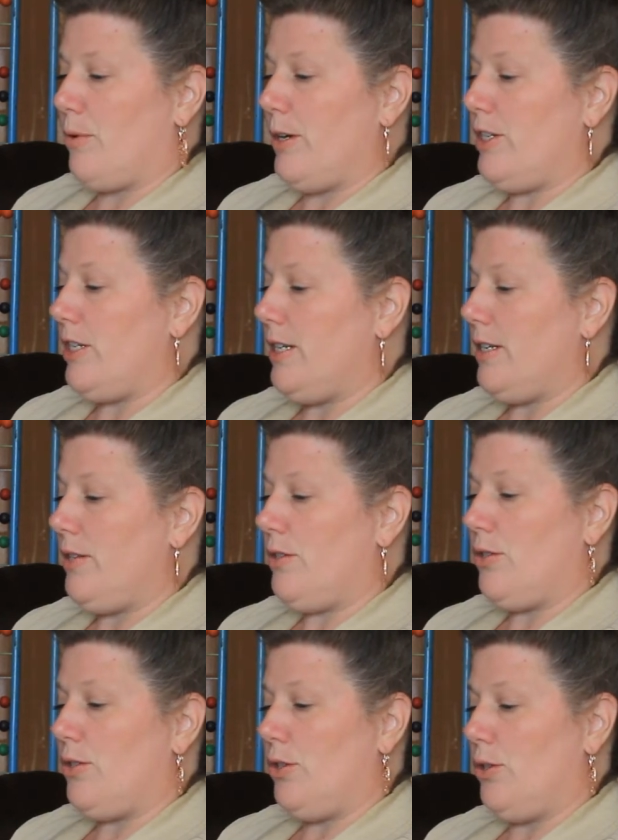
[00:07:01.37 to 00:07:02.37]

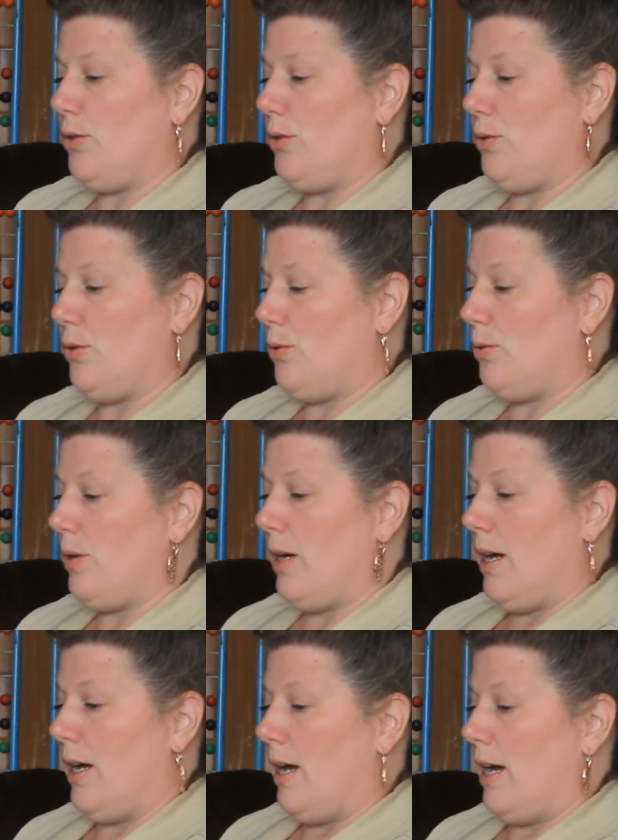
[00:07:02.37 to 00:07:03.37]
bridges to
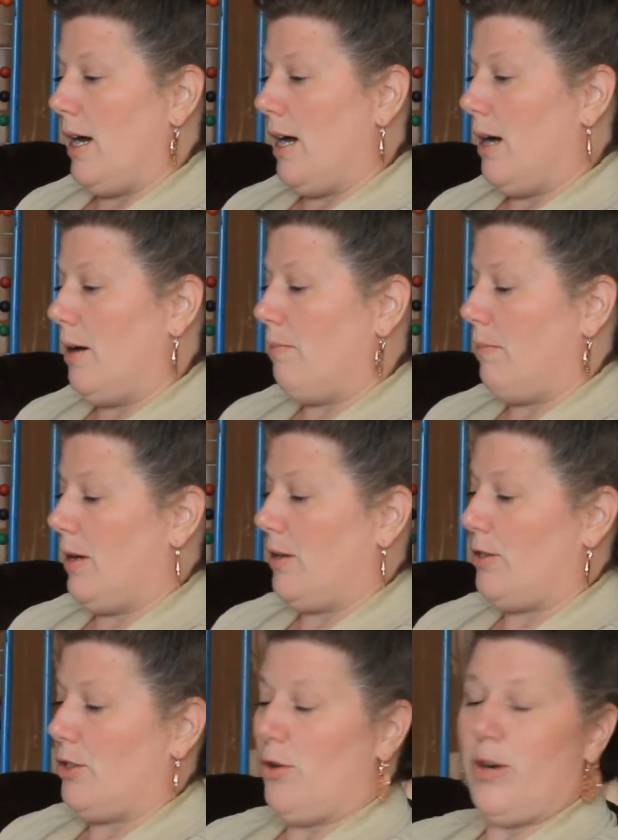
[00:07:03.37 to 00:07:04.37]

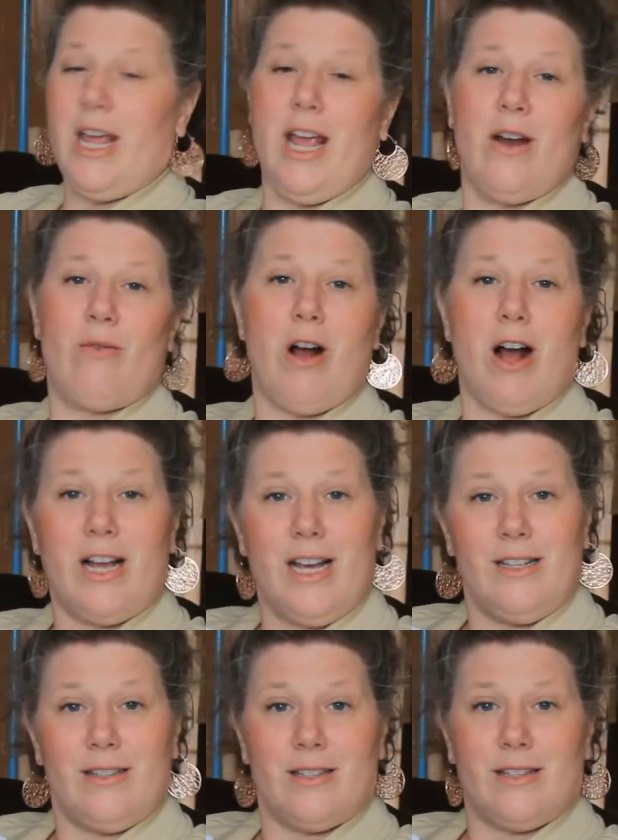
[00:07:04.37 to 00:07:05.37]
soda can
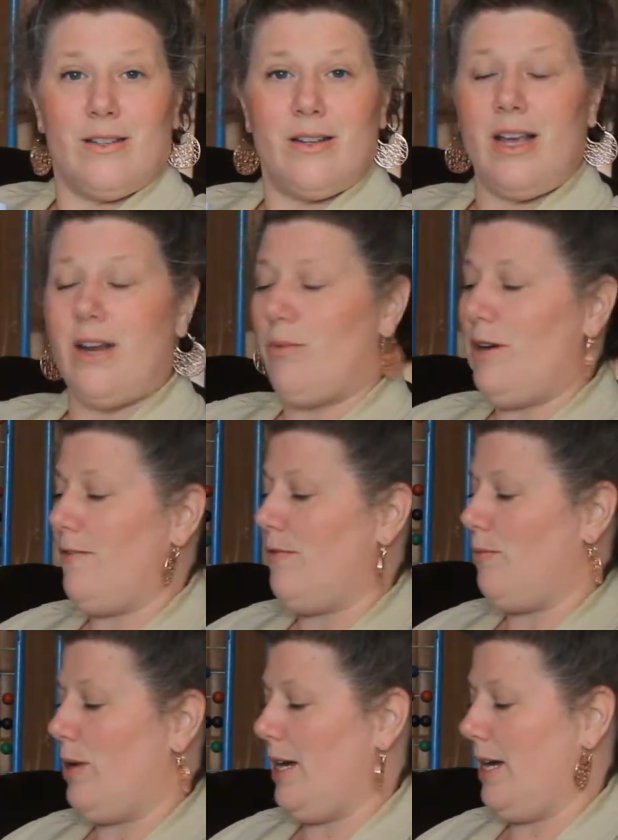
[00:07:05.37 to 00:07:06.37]
rockets. And
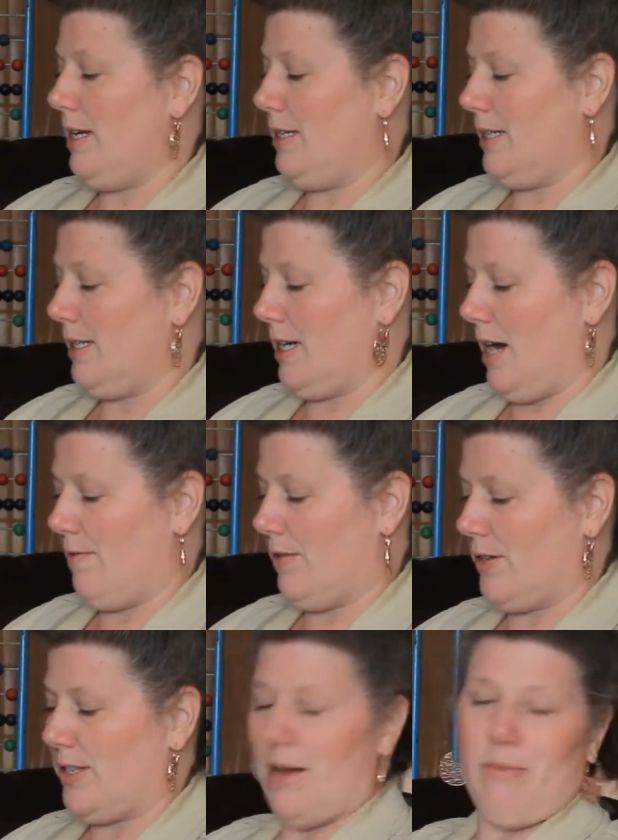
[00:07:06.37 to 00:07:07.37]
we did
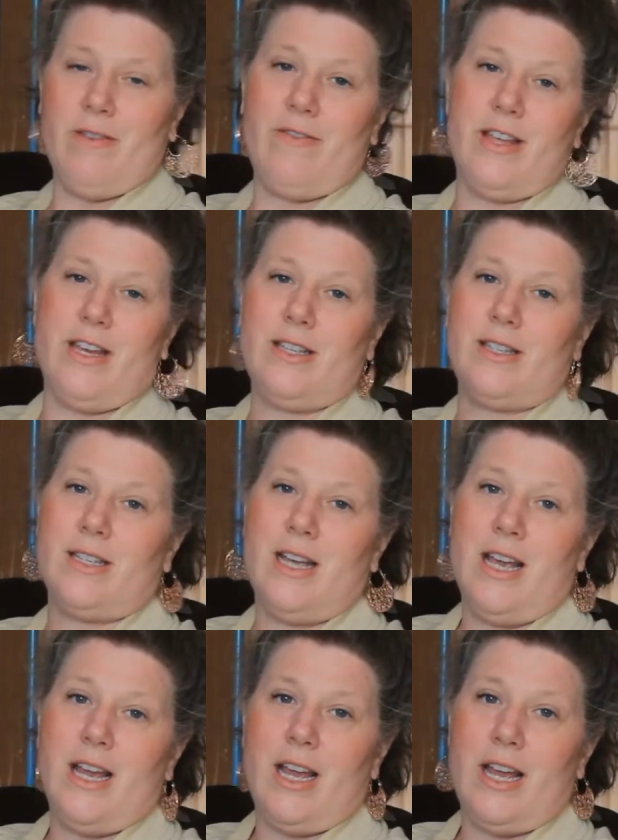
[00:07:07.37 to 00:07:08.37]
cover some of this
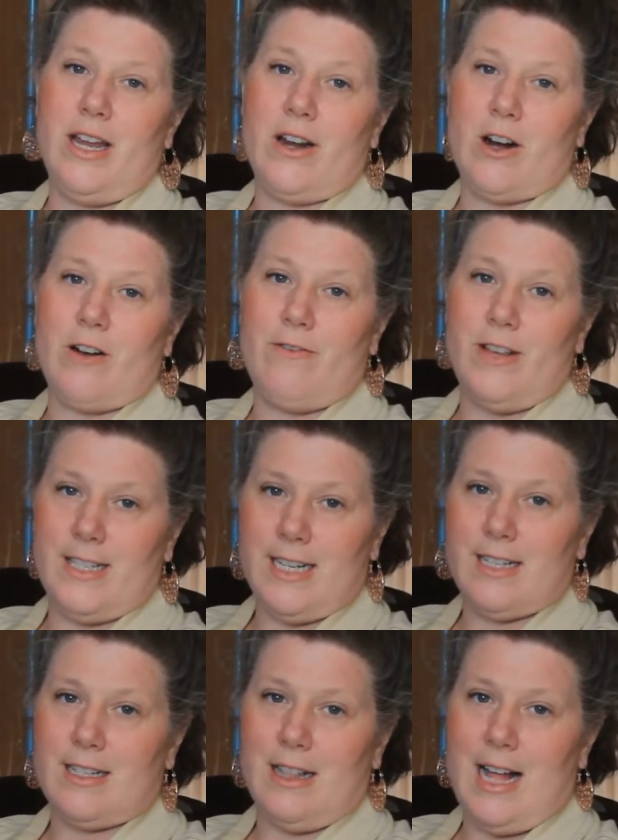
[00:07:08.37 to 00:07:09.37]
in our
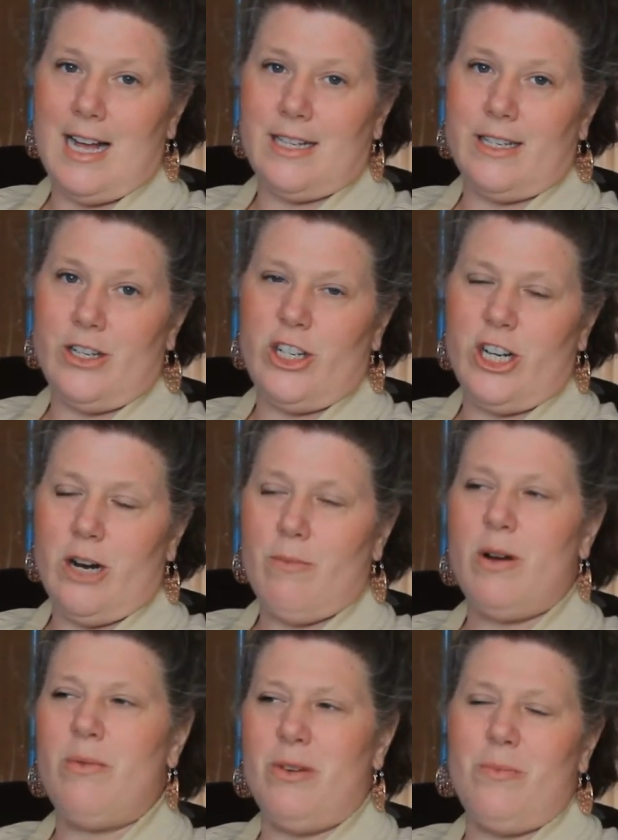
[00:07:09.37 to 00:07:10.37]
physics class this year,
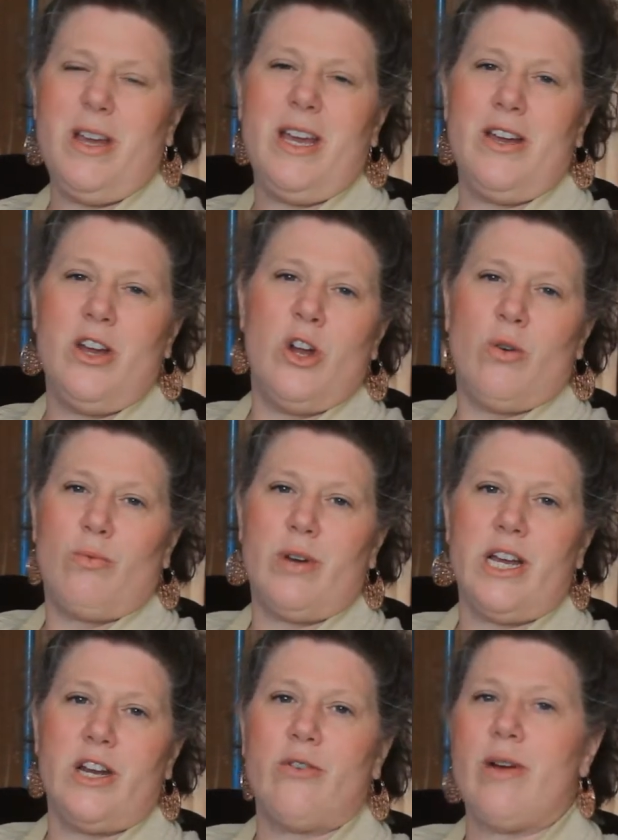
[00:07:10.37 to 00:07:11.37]
but we'll be
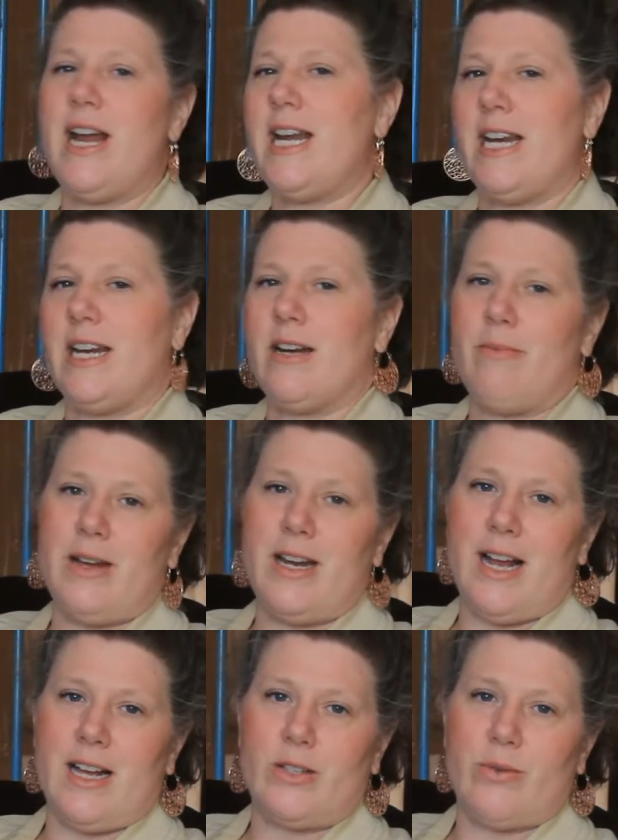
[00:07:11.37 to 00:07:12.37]
reiterating it a bit
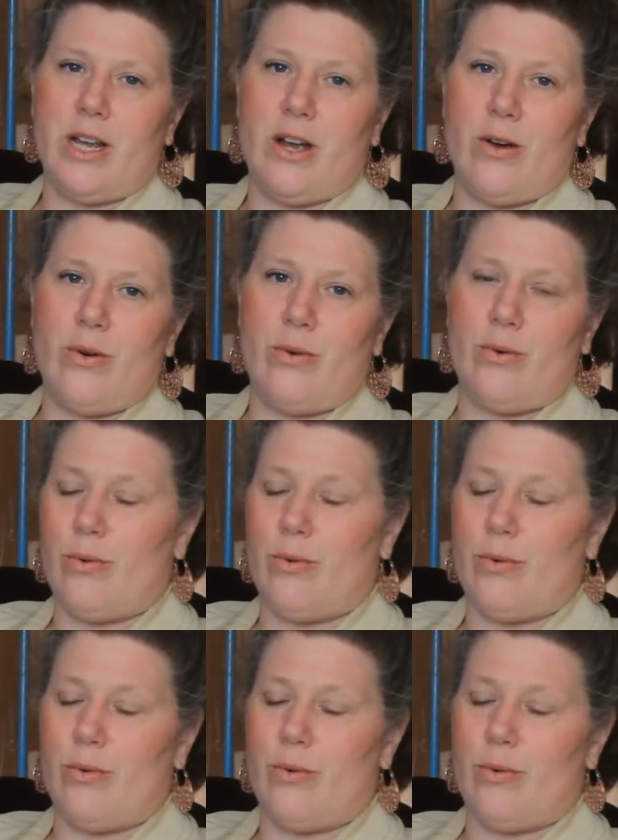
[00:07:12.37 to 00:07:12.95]
as we go